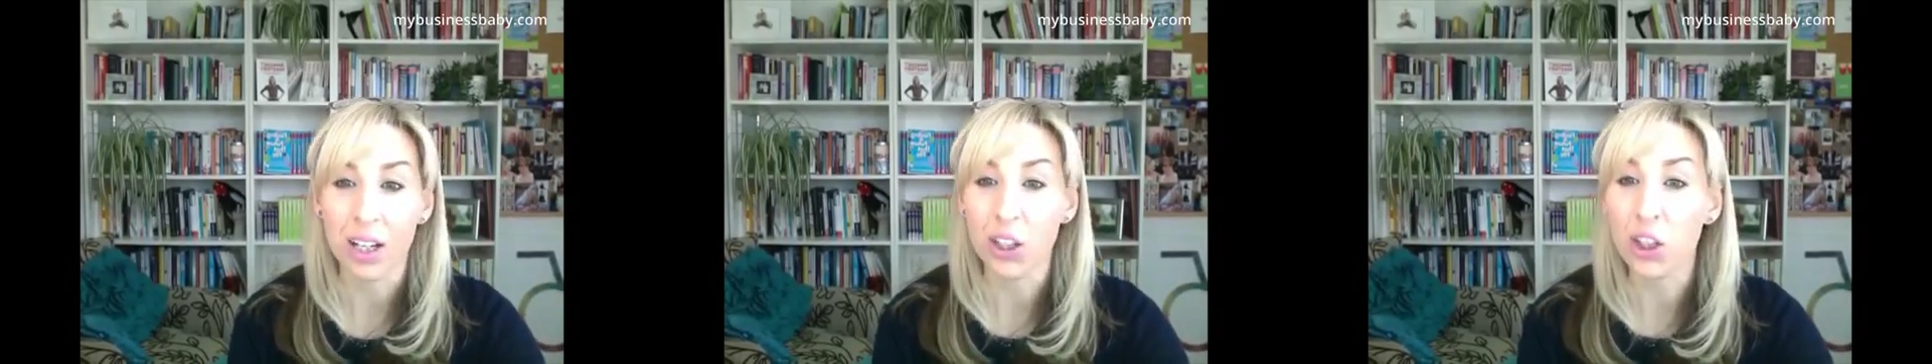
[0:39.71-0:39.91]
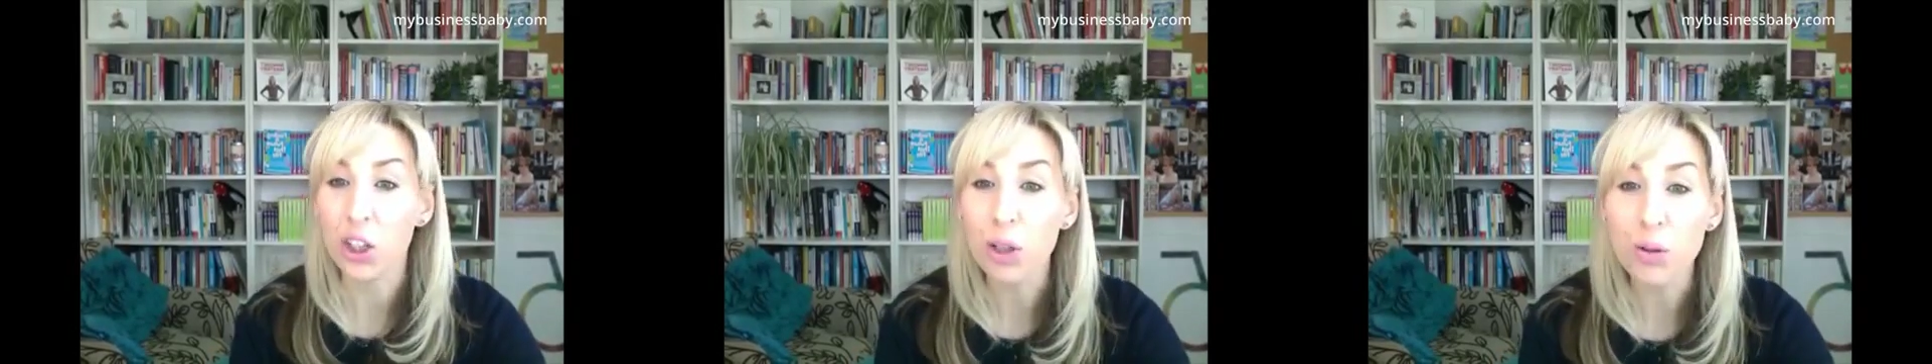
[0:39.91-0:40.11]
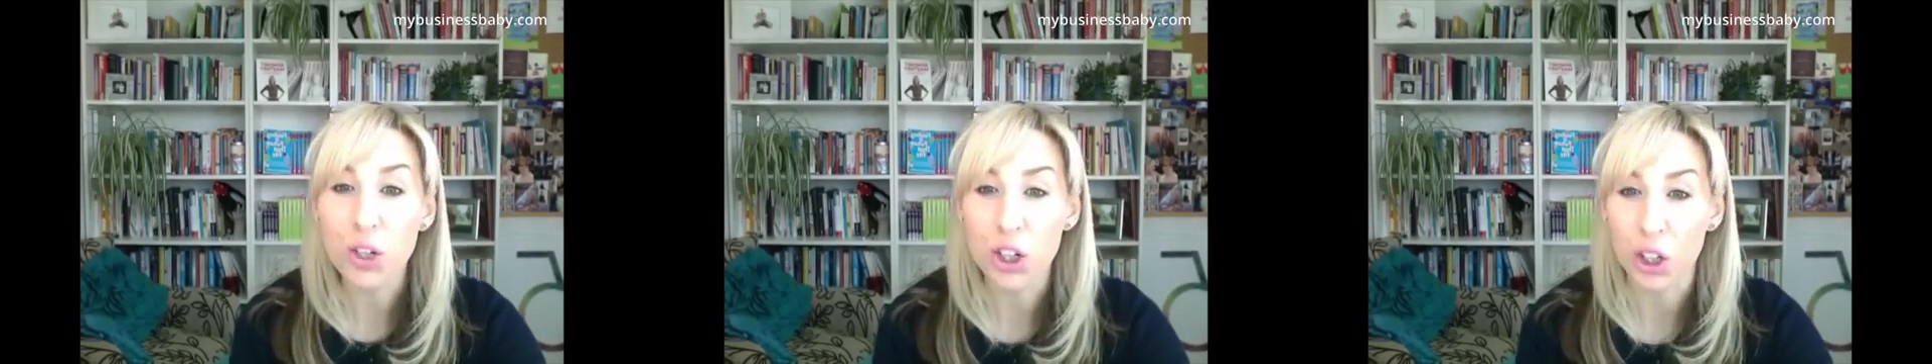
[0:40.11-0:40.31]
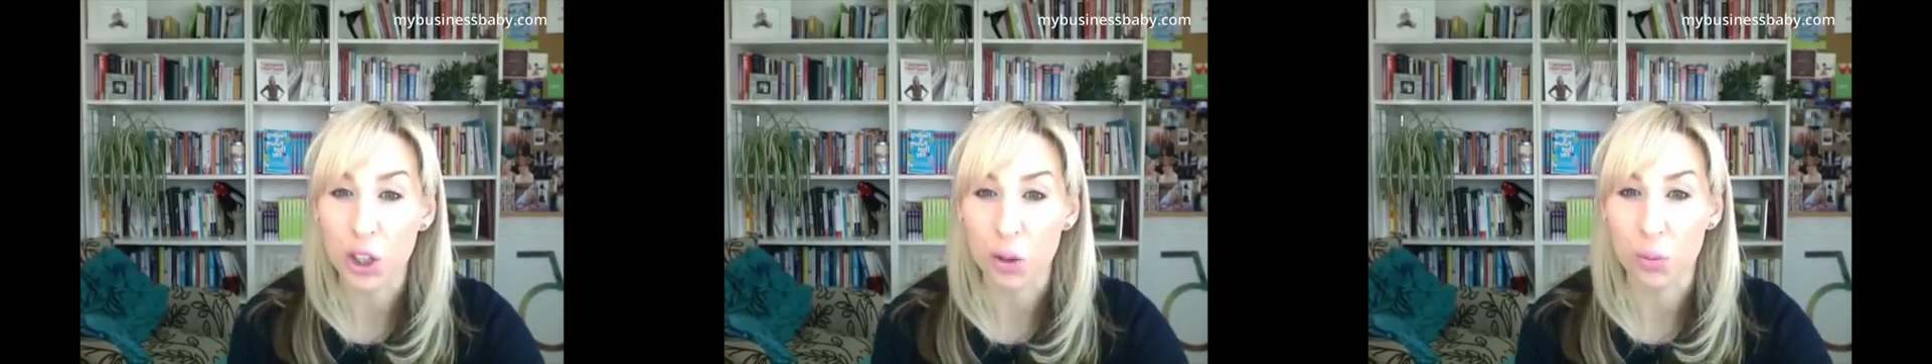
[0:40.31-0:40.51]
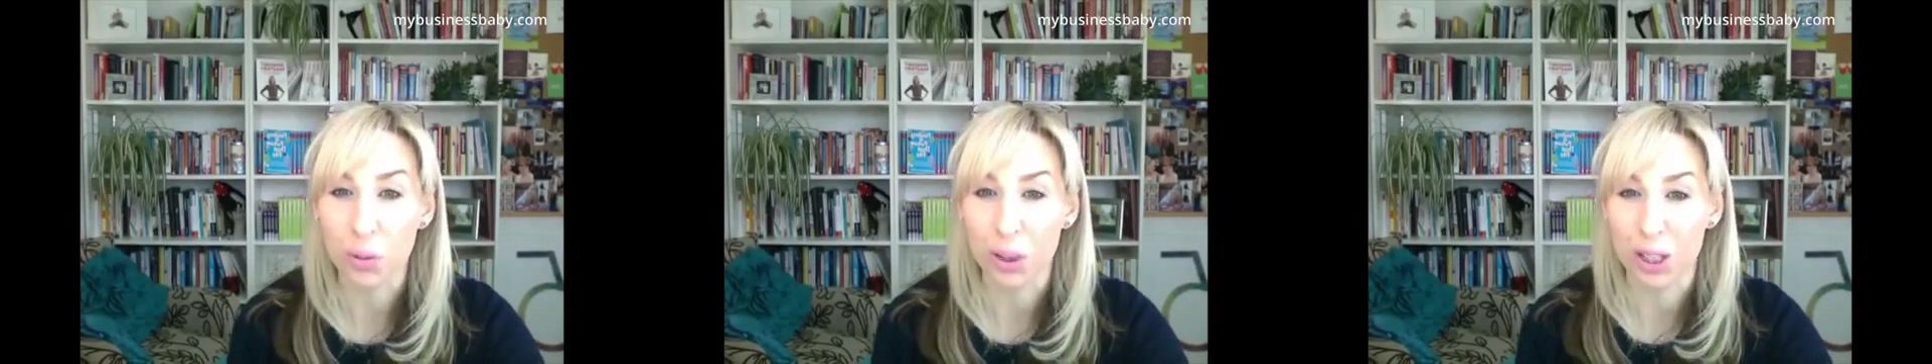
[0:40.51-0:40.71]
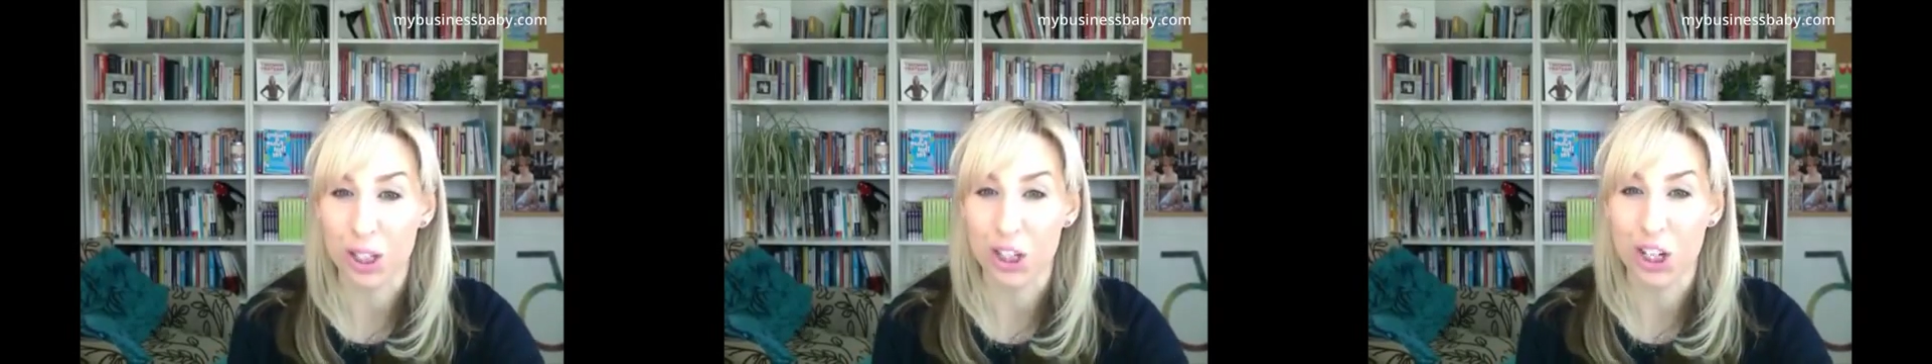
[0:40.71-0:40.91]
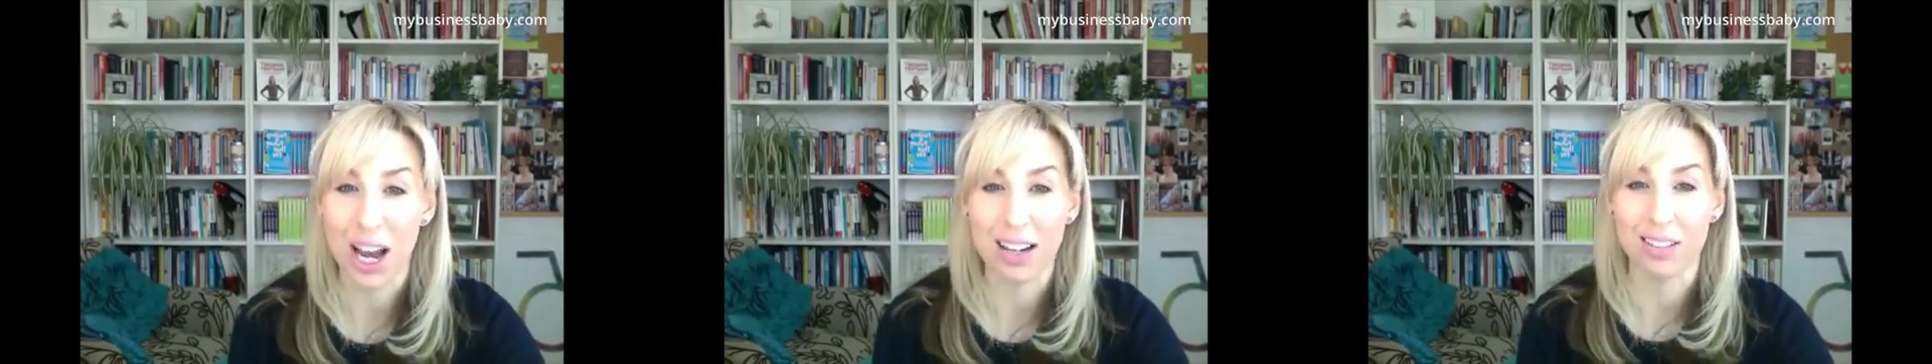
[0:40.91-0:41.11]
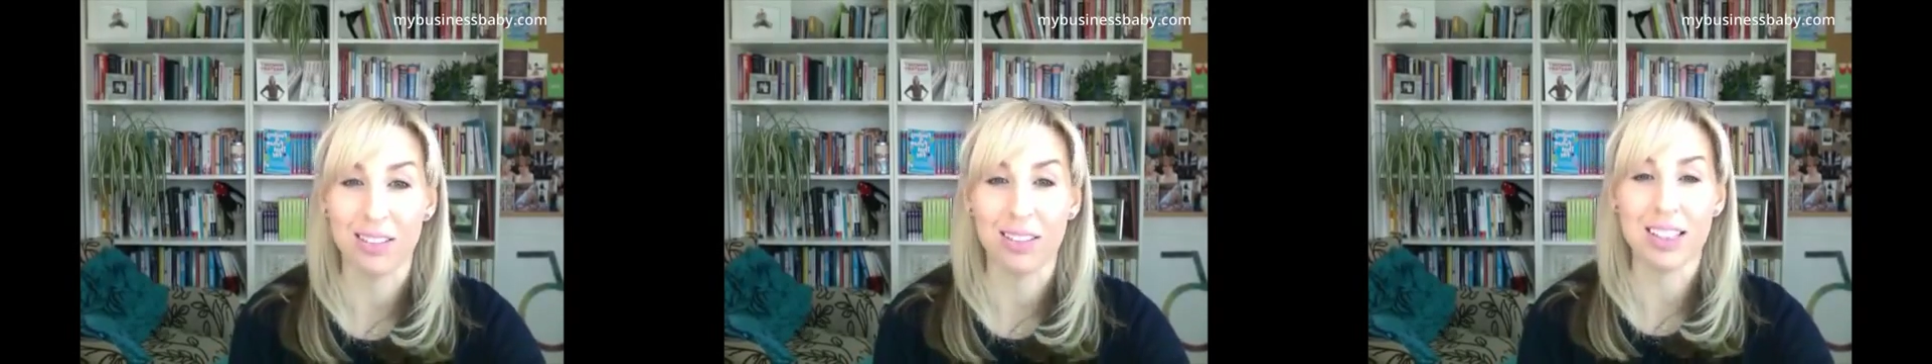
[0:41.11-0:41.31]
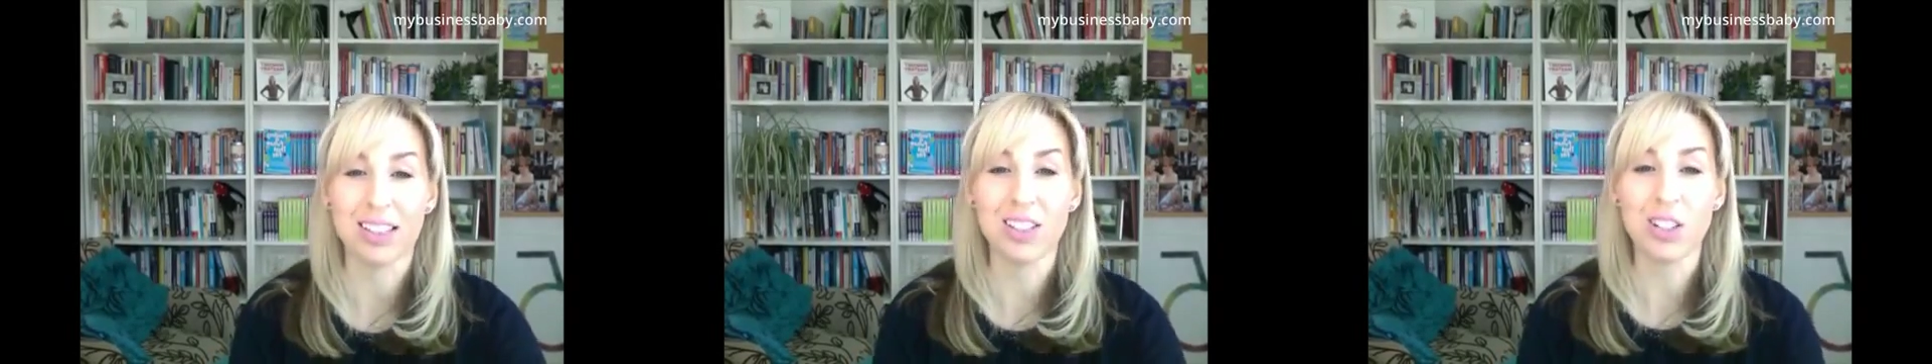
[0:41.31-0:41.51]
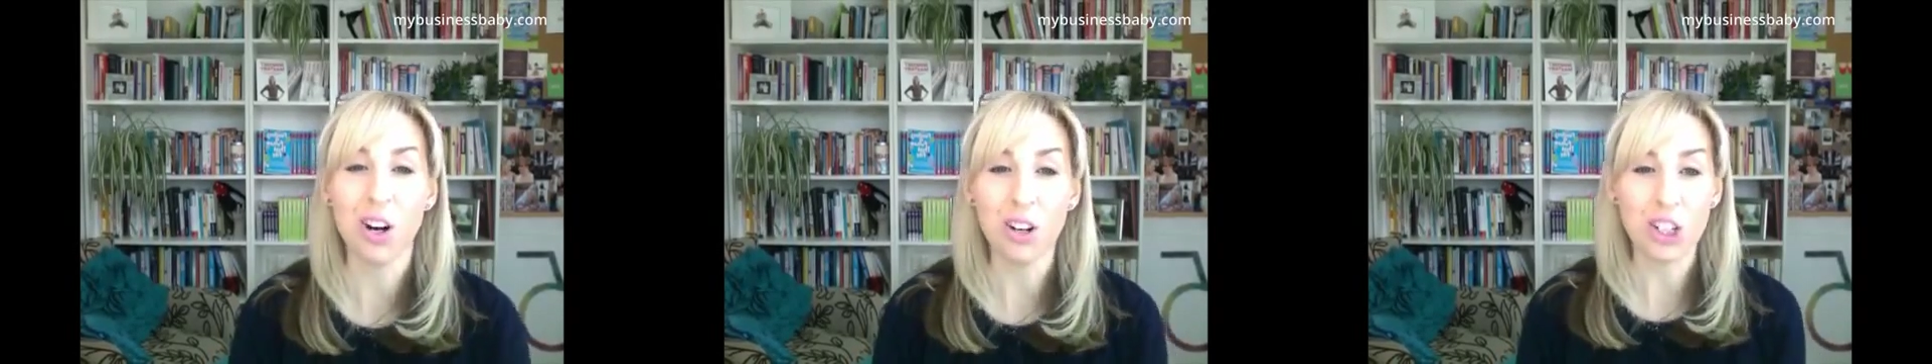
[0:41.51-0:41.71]
a YouTube channel and
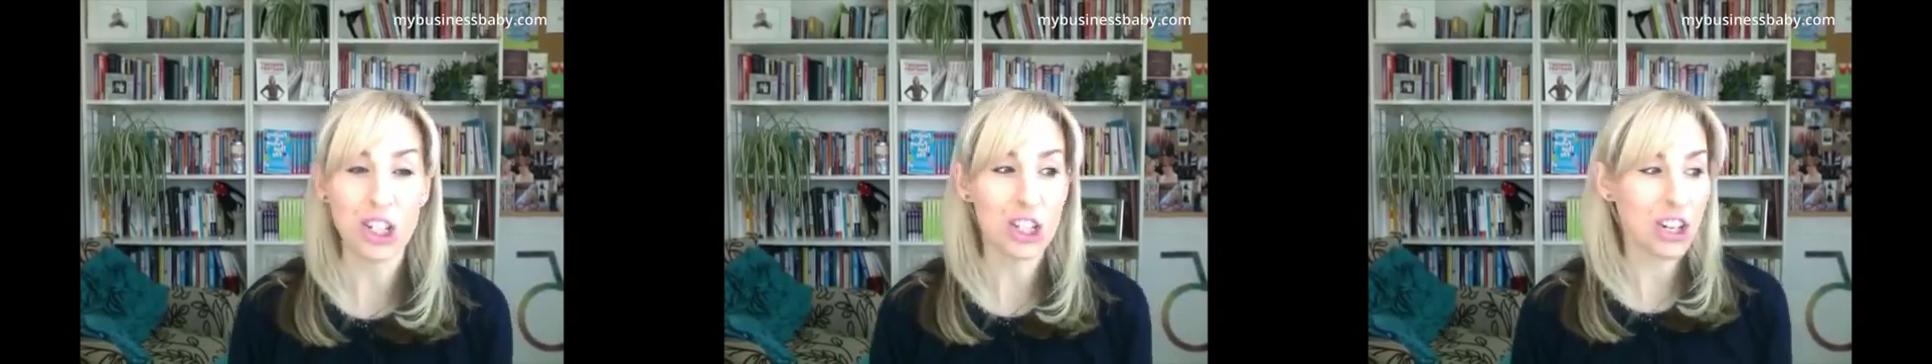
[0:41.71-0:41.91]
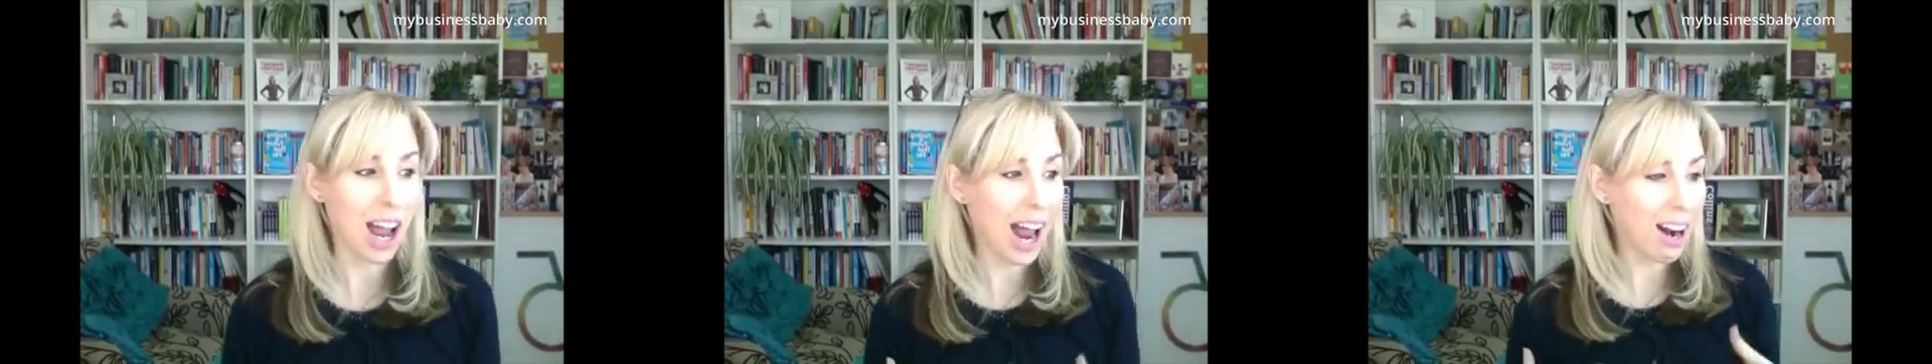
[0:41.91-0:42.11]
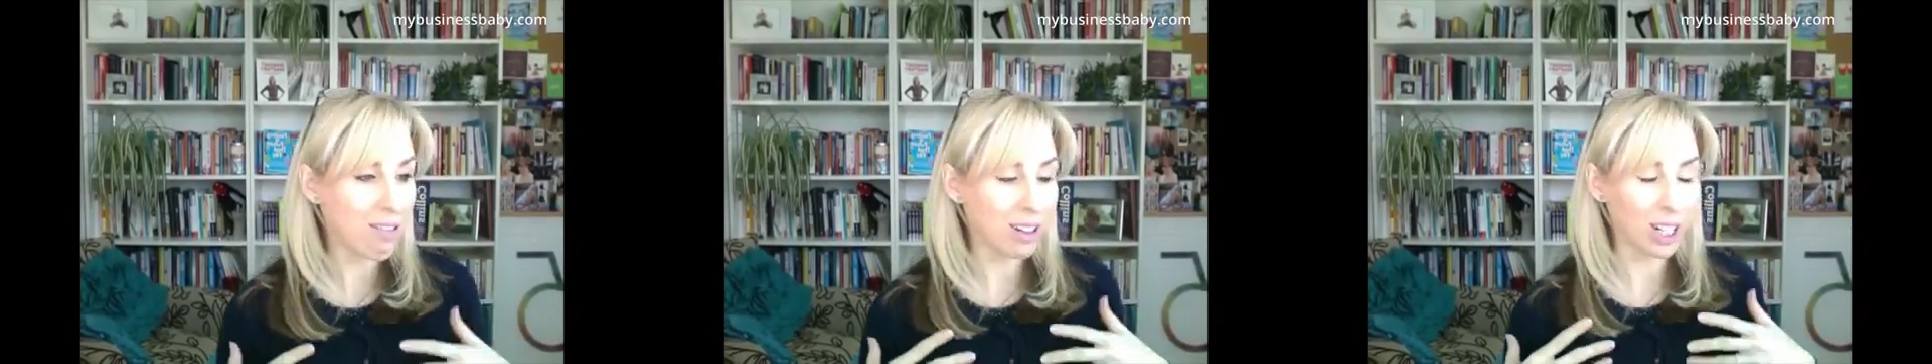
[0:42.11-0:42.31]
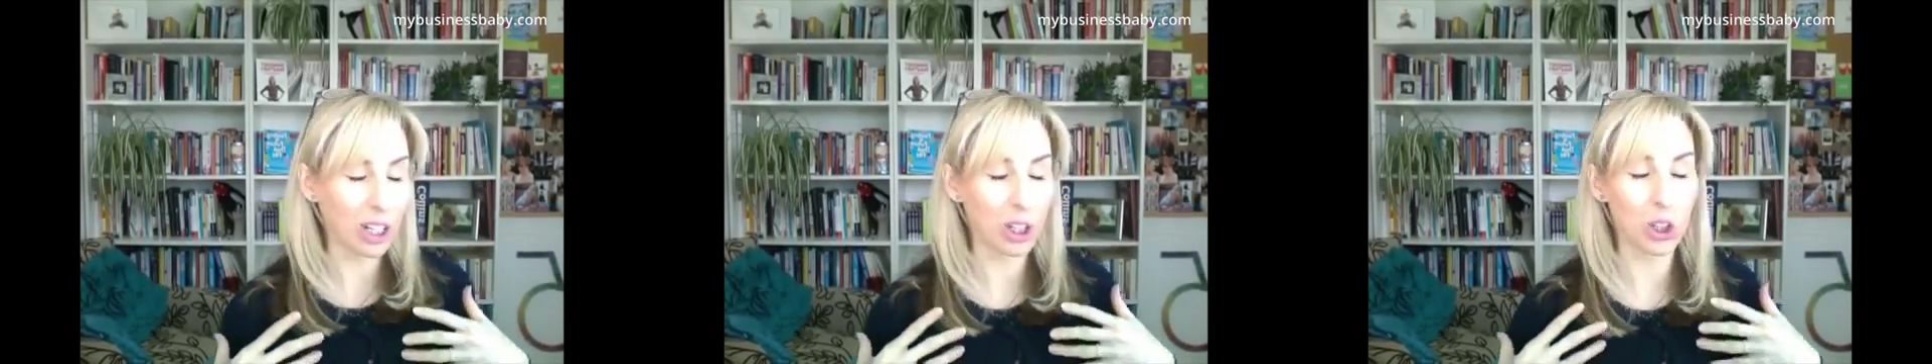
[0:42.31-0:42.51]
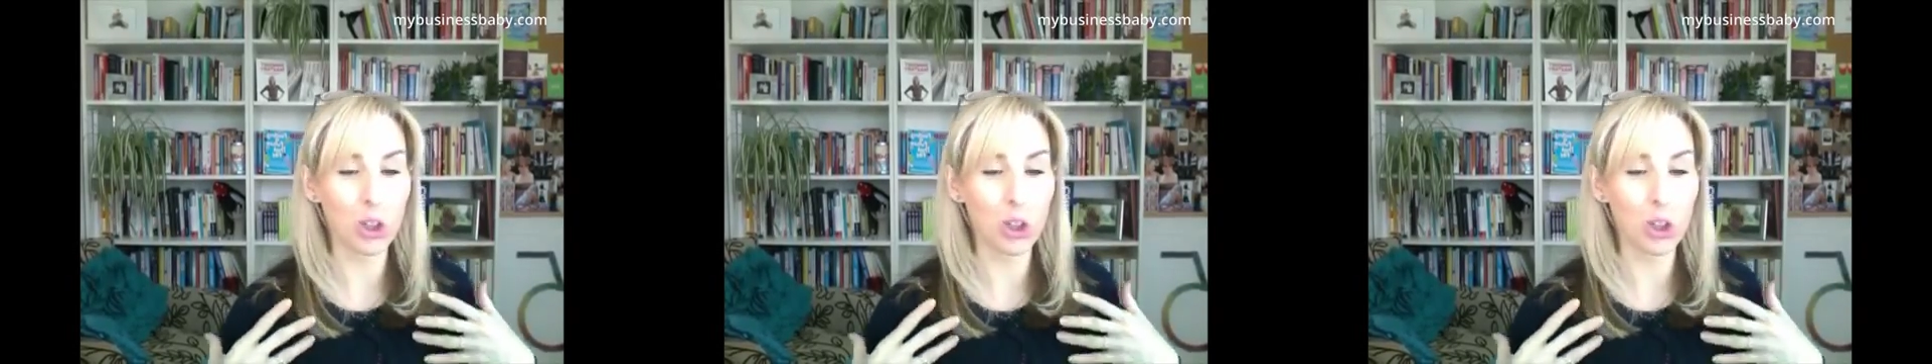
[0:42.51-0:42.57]
start sharing